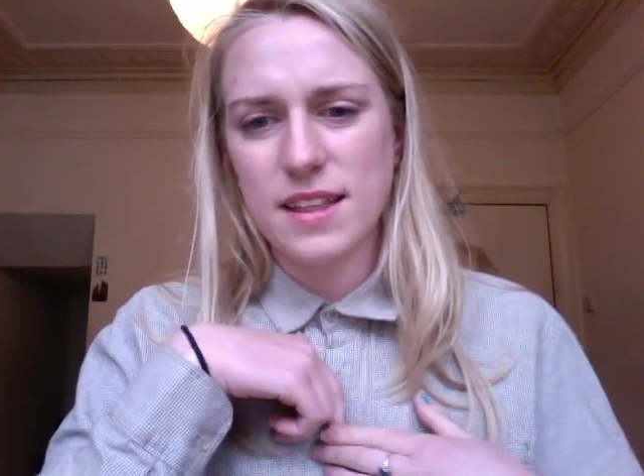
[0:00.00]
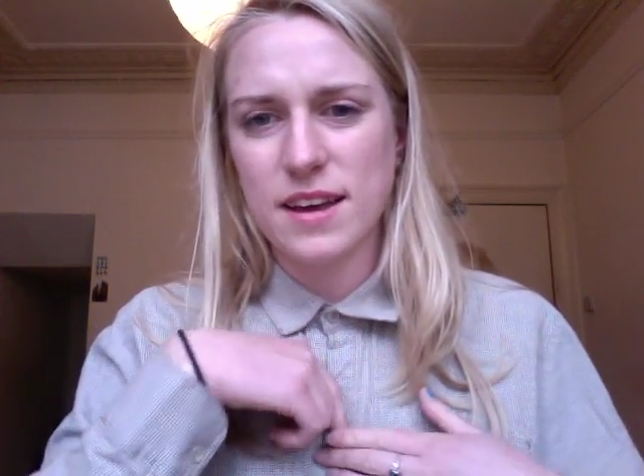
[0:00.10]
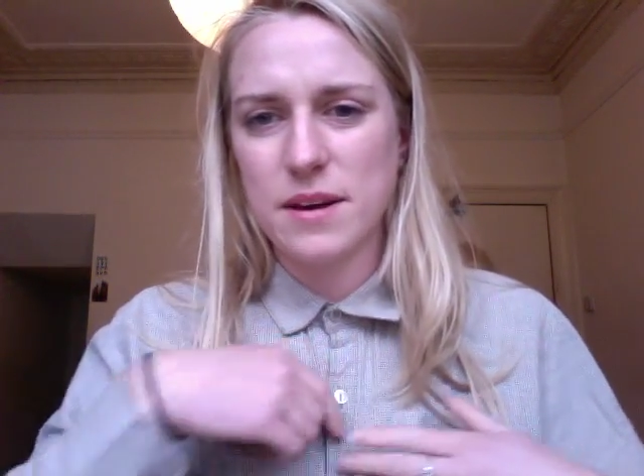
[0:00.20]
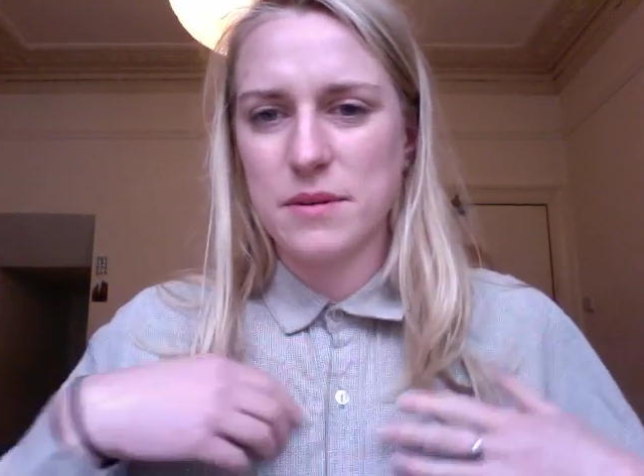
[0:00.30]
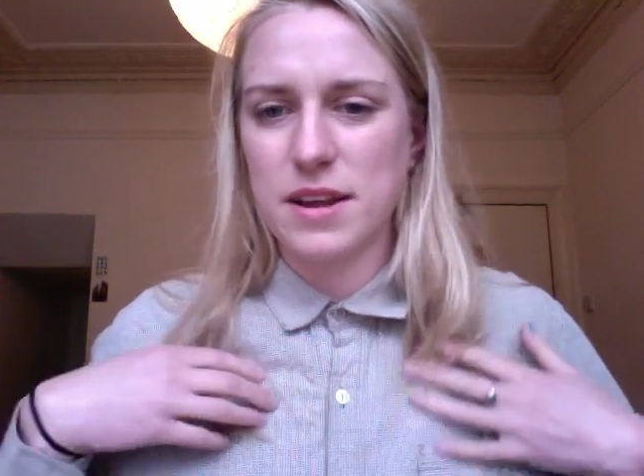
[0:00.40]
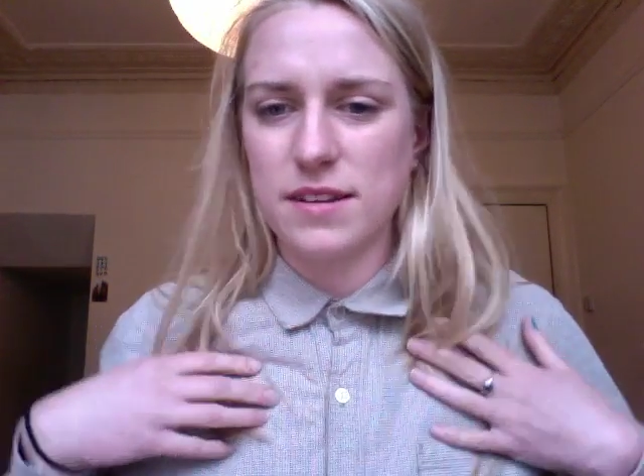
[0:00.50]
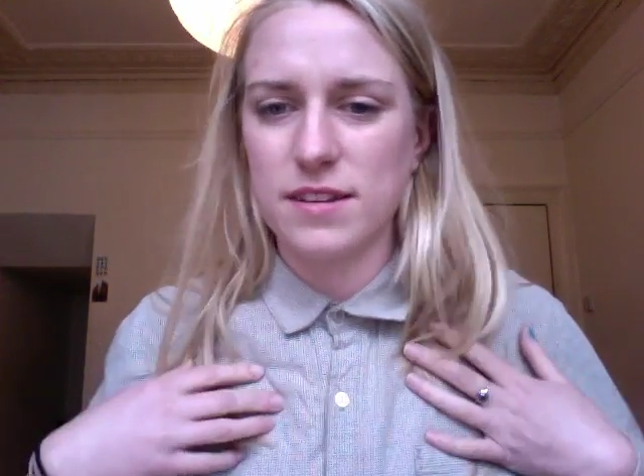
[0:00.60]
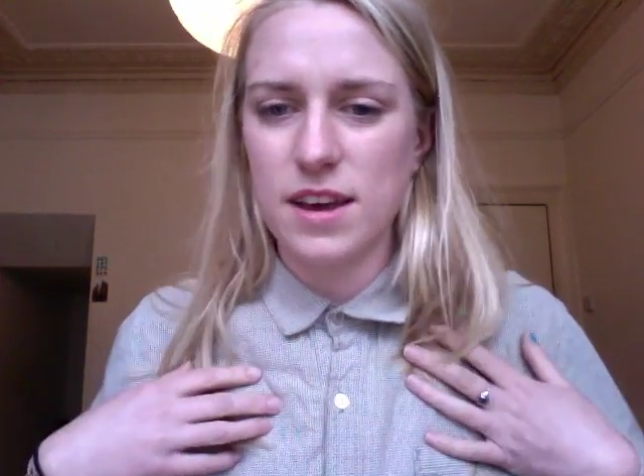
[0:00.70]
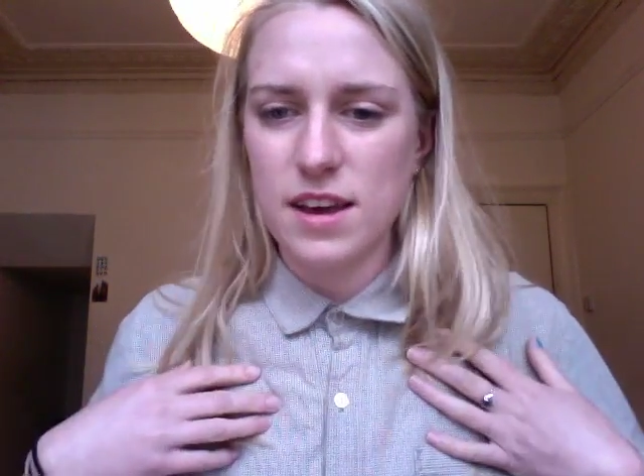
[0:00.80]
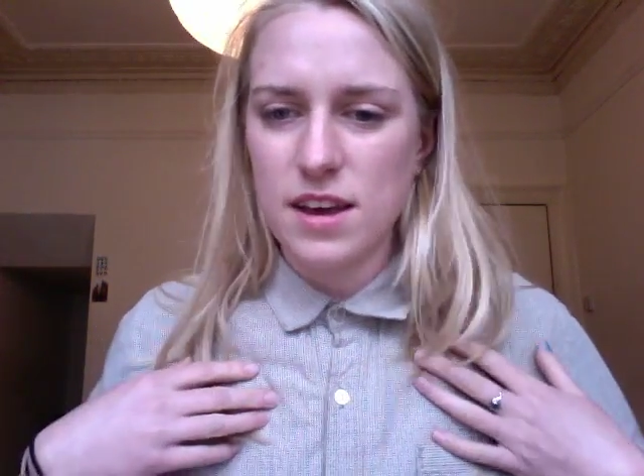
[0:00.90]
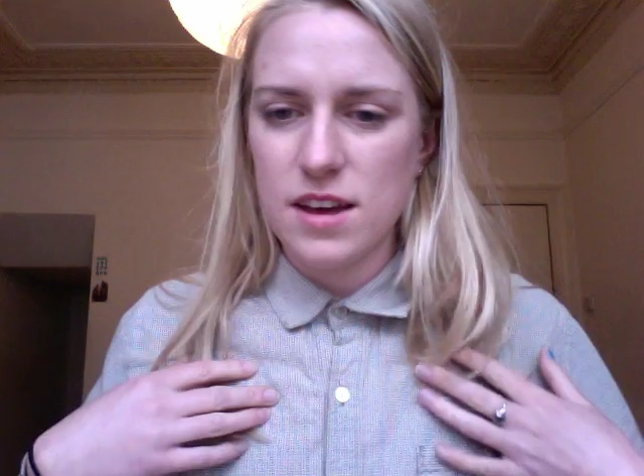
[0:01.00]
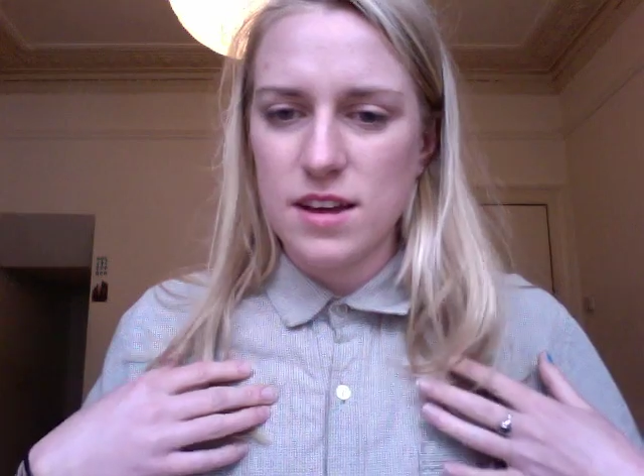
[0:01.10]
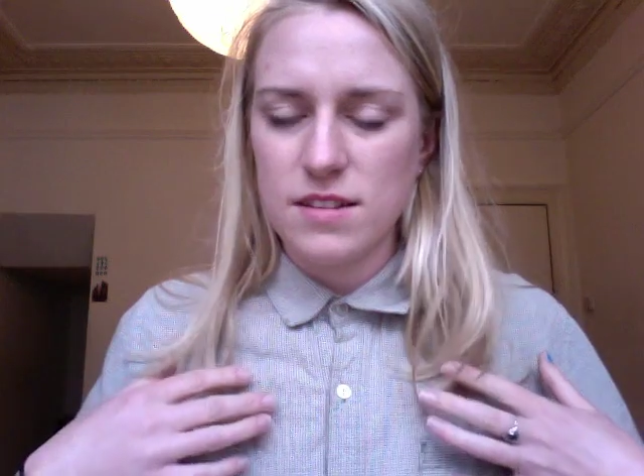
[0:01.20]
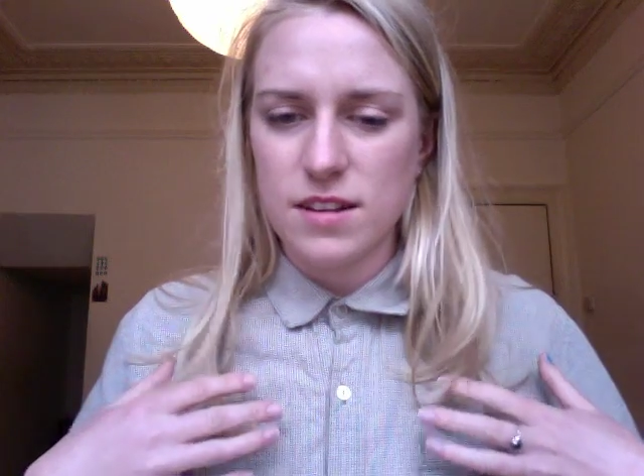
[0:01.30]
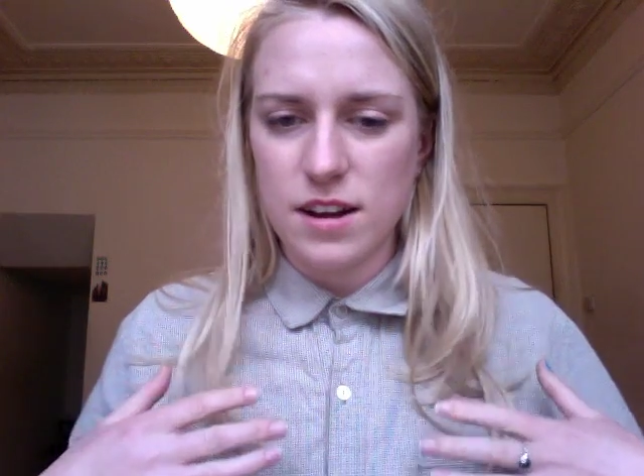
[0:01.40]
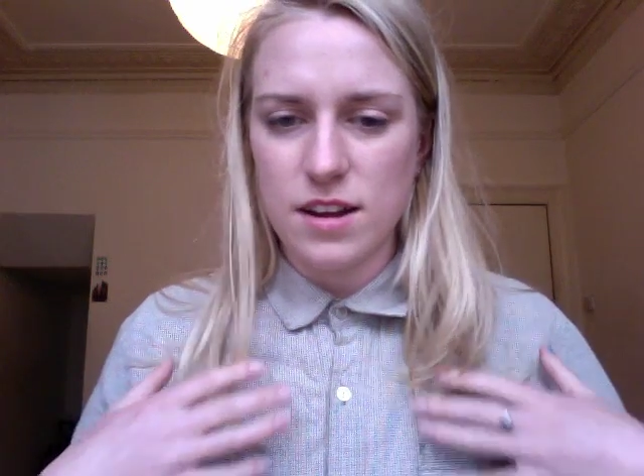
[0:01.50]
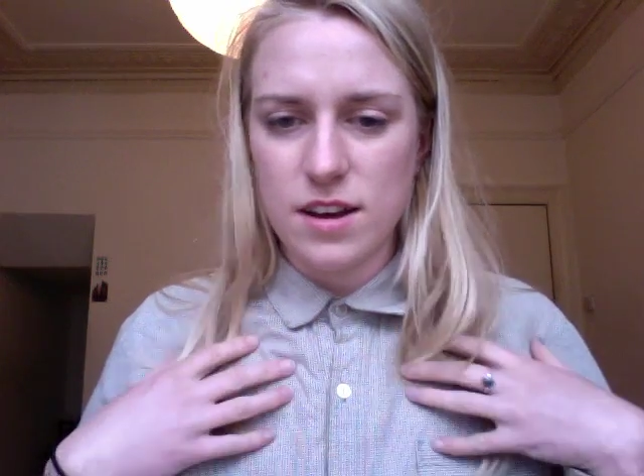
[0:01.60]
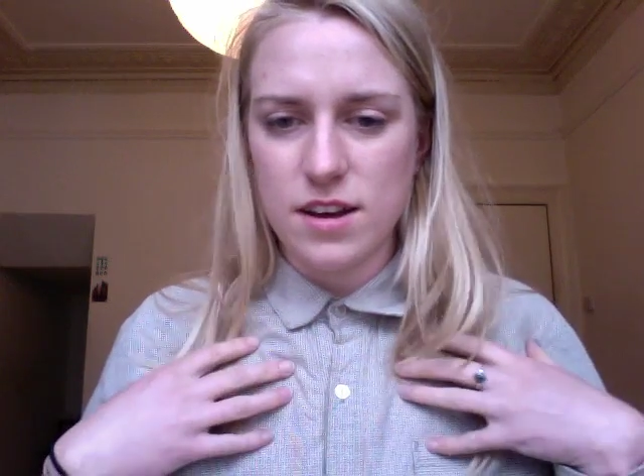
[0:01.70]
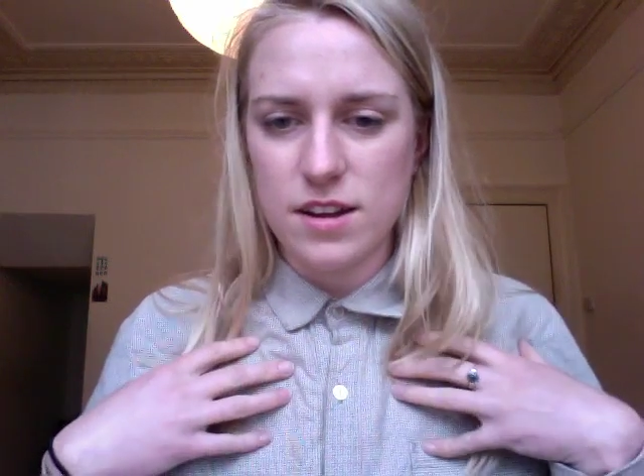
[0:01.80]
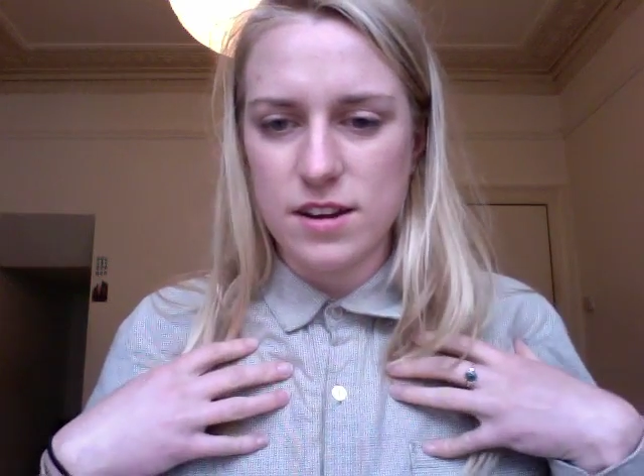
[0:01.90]
Like I wanted to
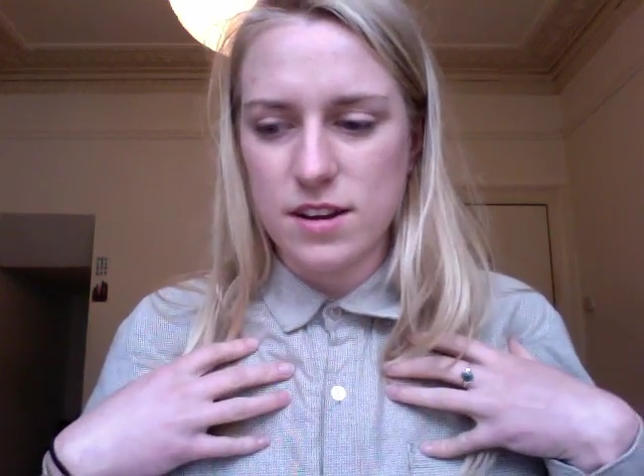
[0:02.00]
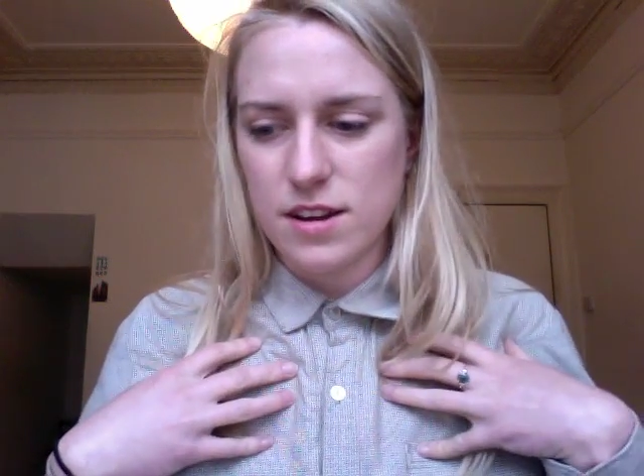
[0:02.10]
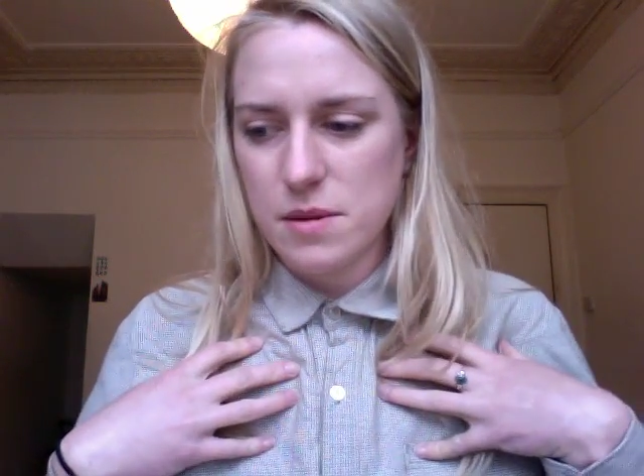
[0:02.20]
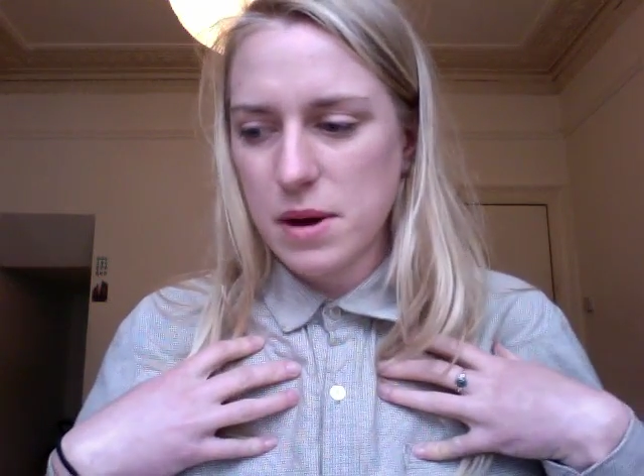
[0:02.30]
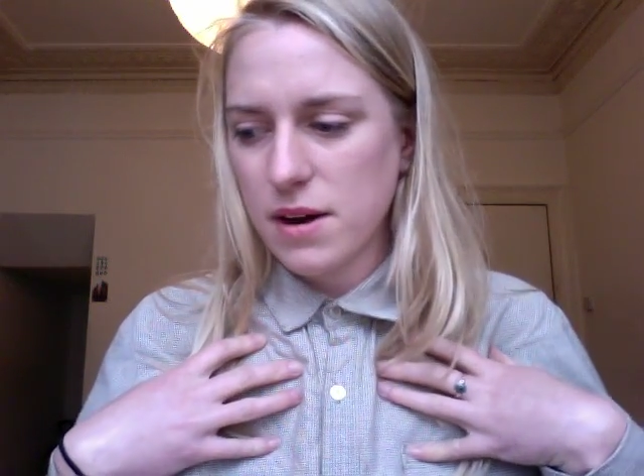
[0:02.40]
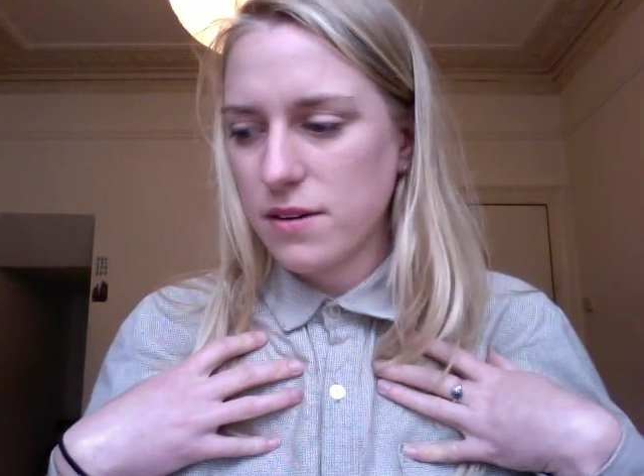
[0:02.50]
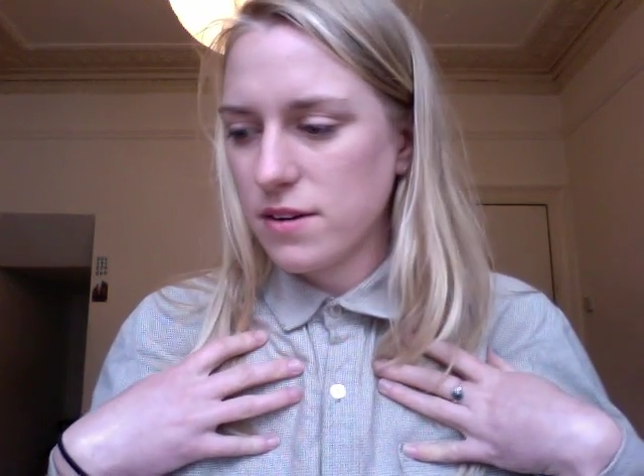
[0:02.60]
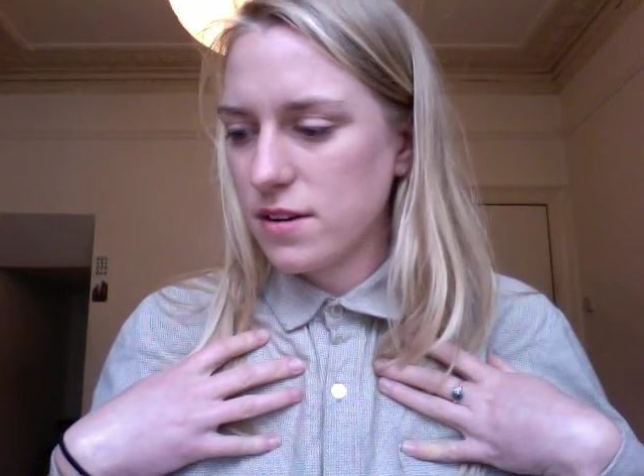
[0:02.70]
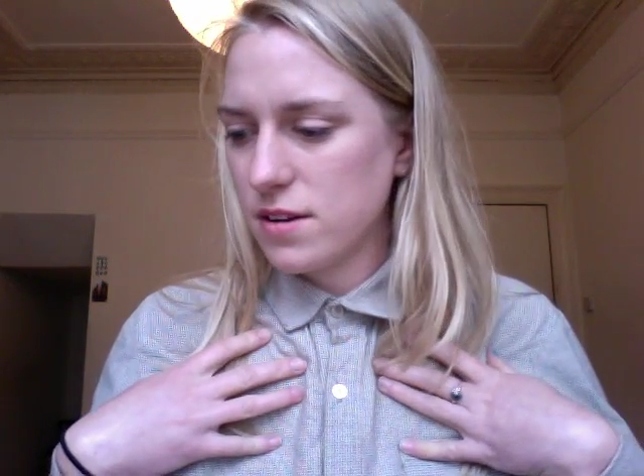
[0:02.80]
learn about